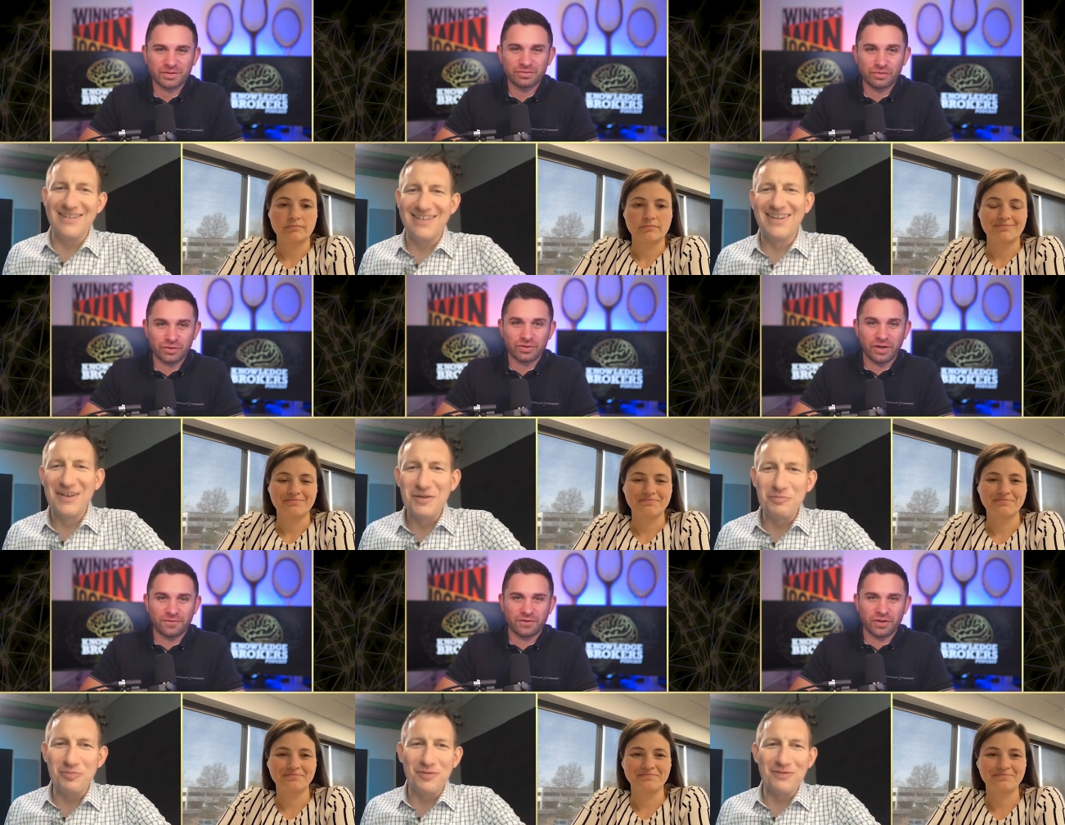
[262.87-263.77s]
Speaker 1: real, real,
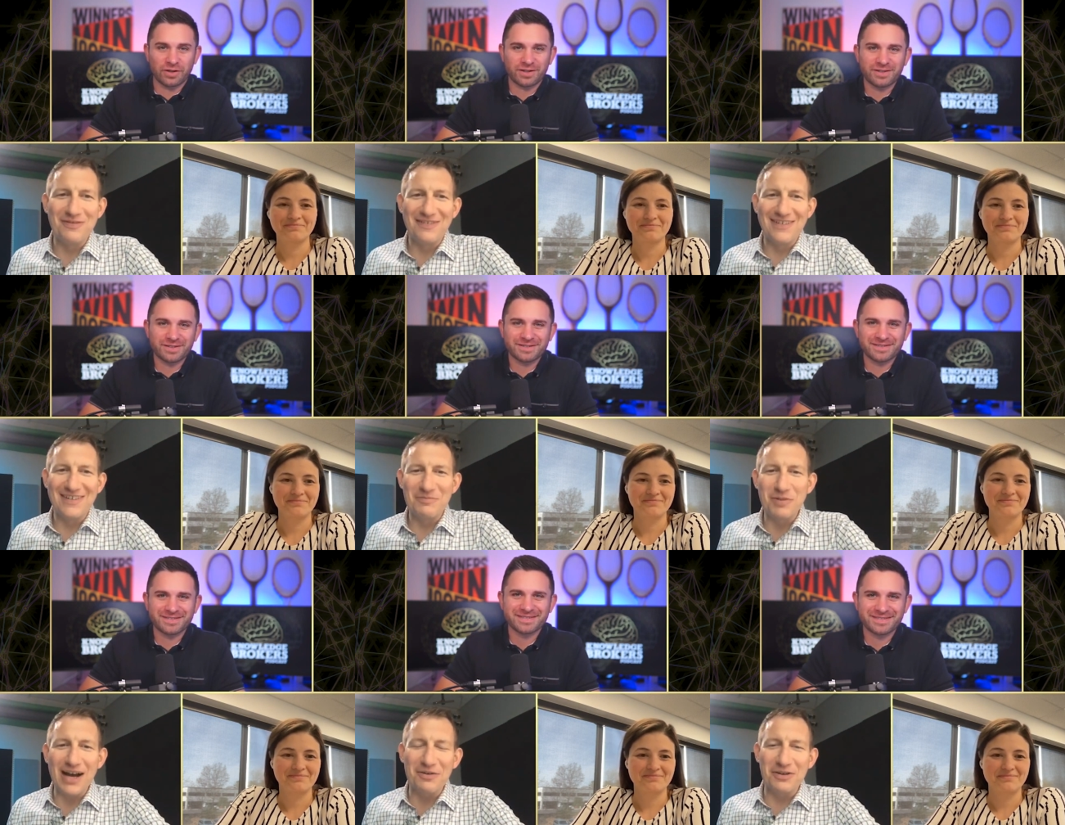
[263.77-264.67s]
tough dog.
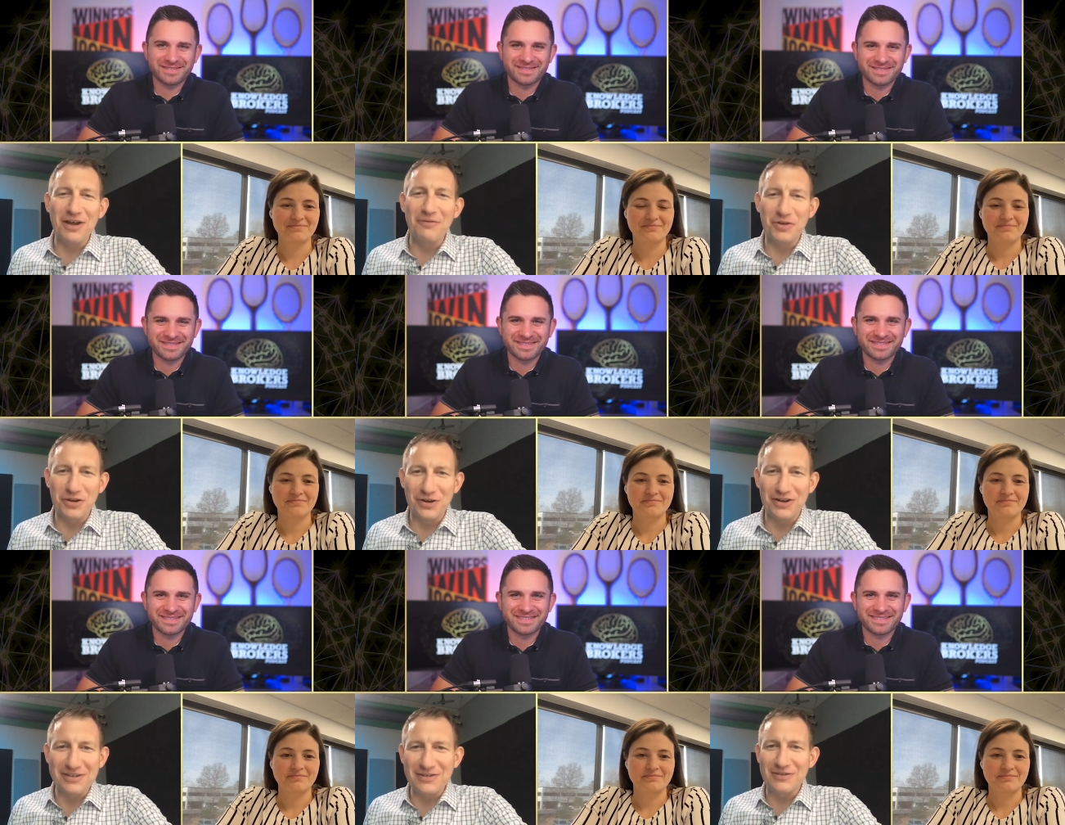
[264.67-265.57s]
Byron loved the dog.
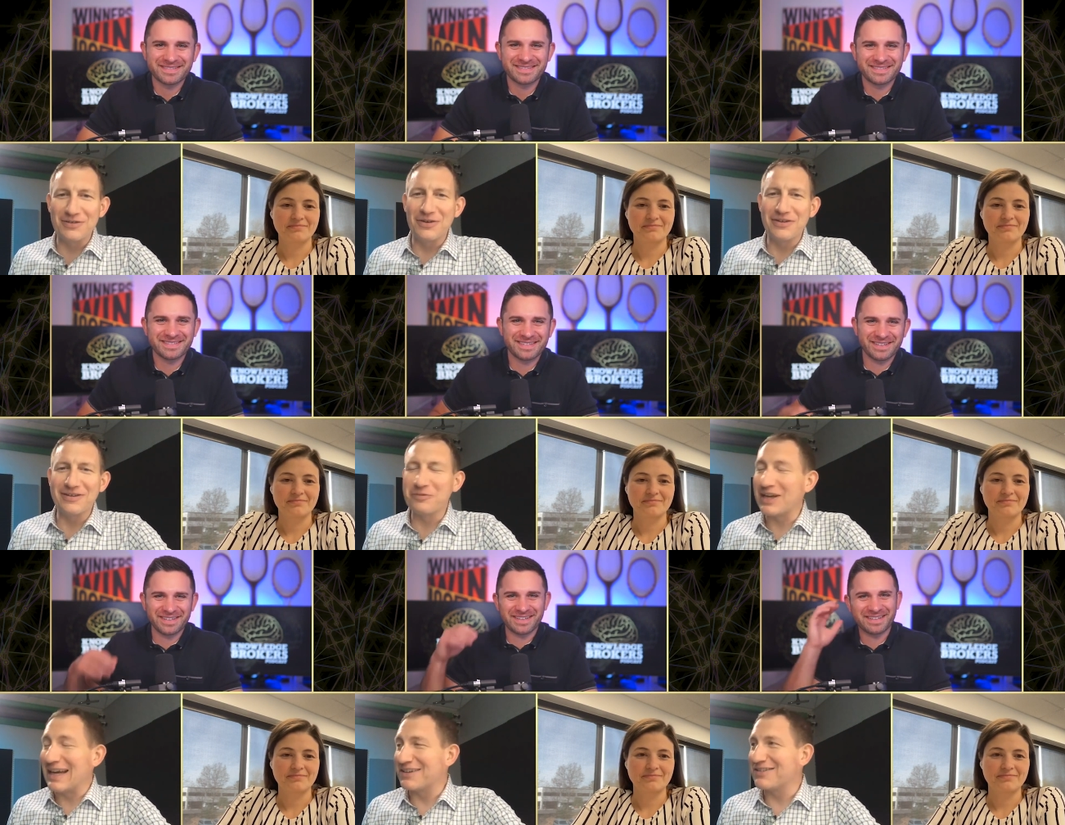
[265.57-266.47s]
Lisa saw the oh,
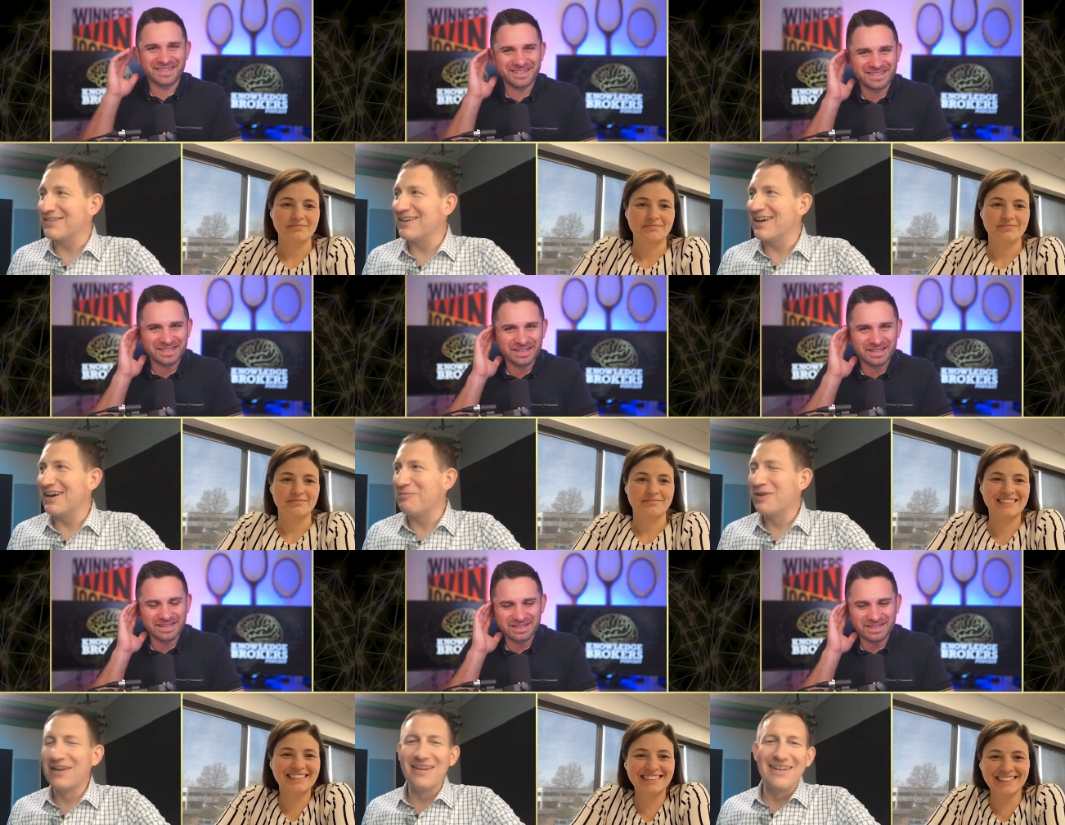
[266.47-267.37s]
reaction. Yeah, yeah. Um,
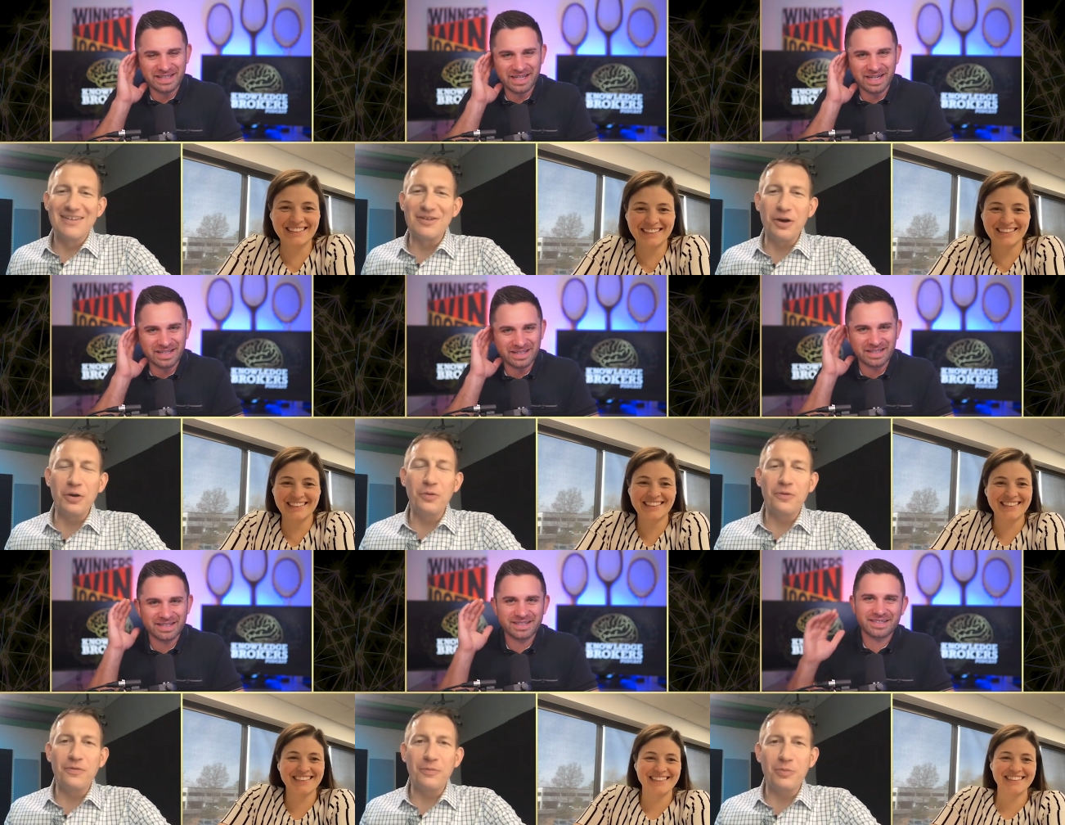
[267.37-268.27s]
Psychotic. So,
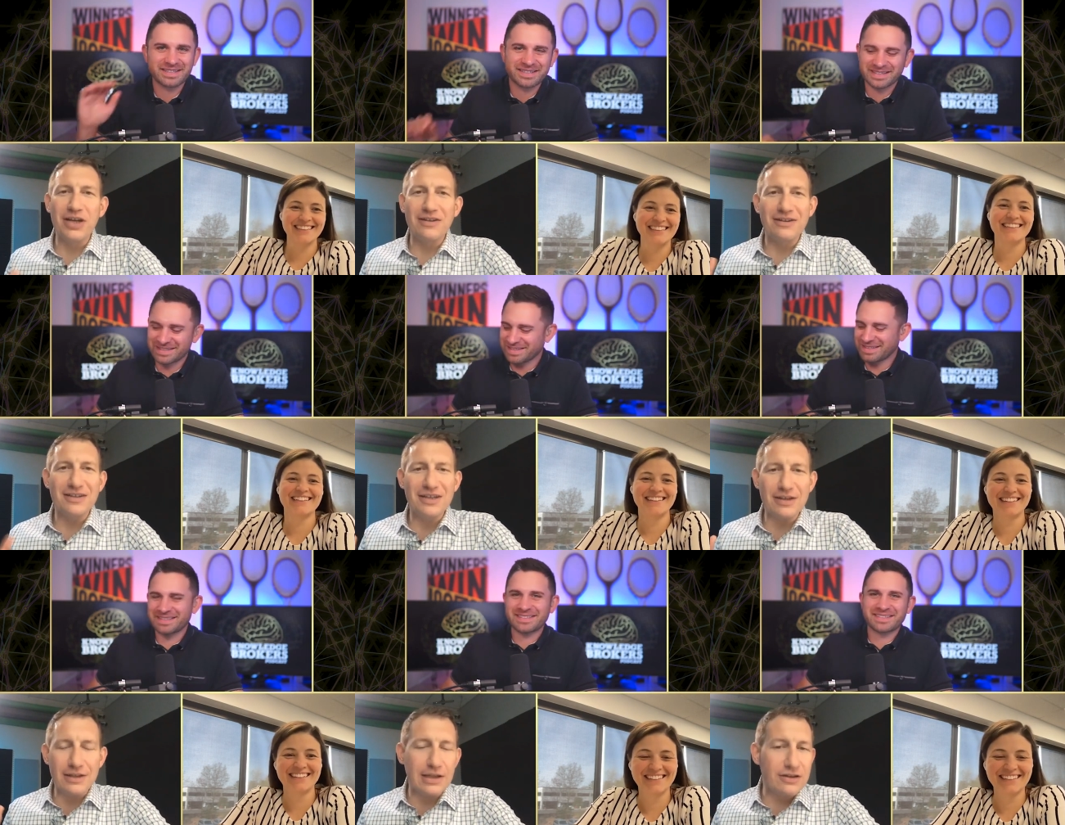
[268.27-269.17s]
but
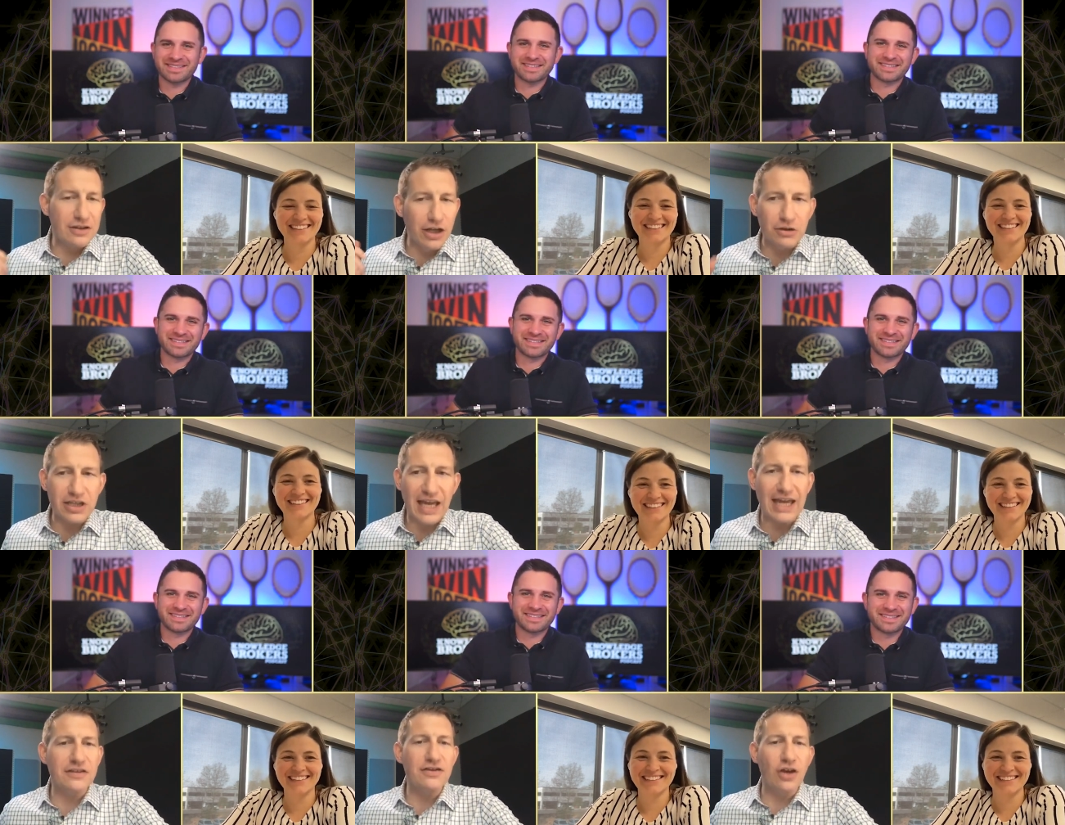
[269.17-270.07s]
literally, hey,
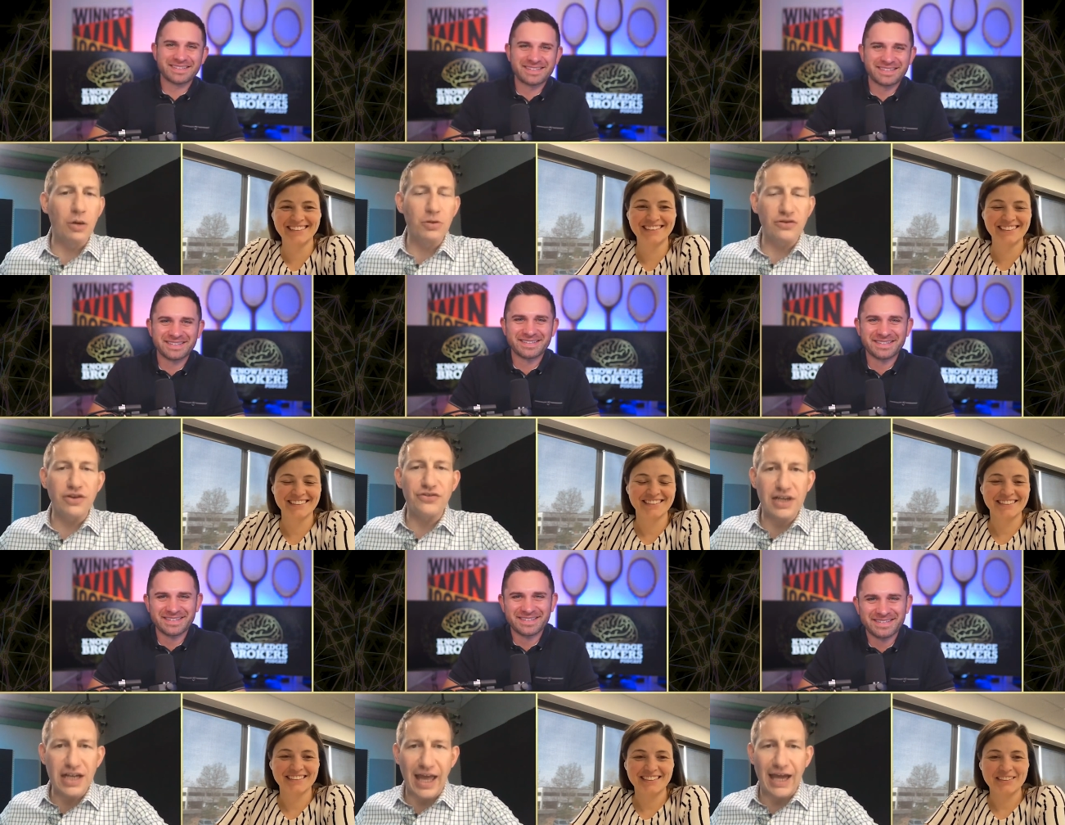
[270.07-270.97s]
this home was listed at
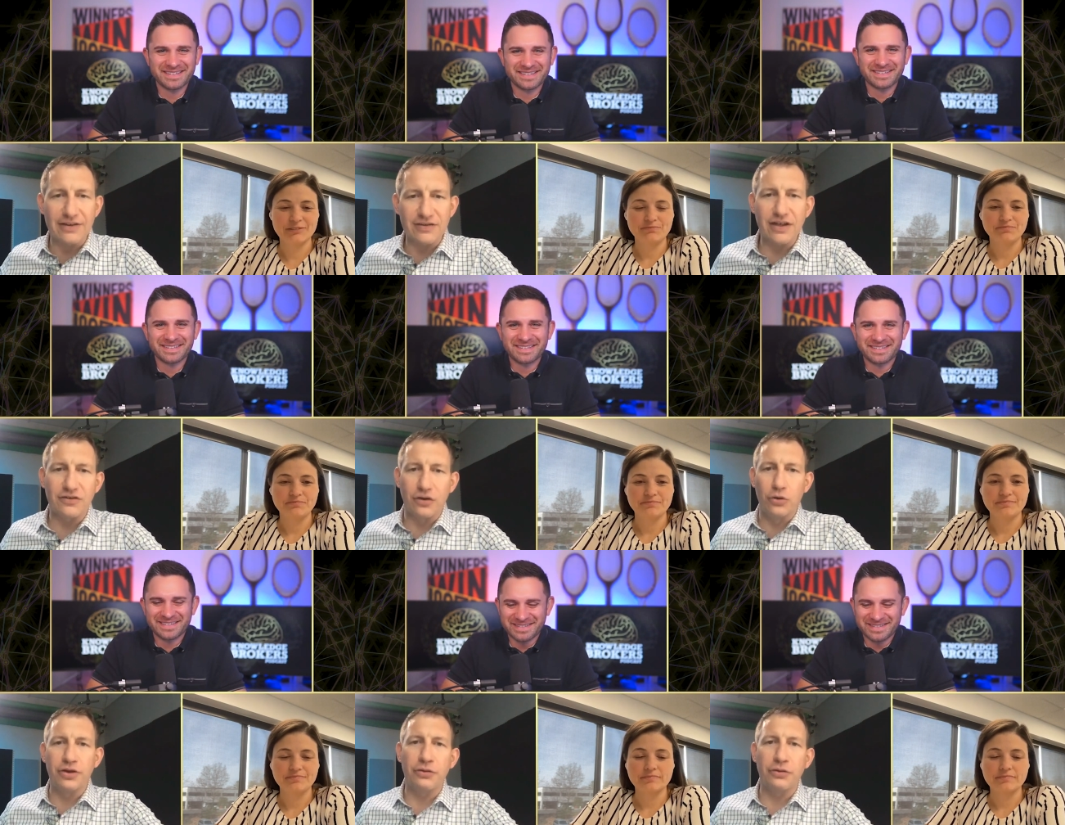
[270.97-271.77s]
X. It sold in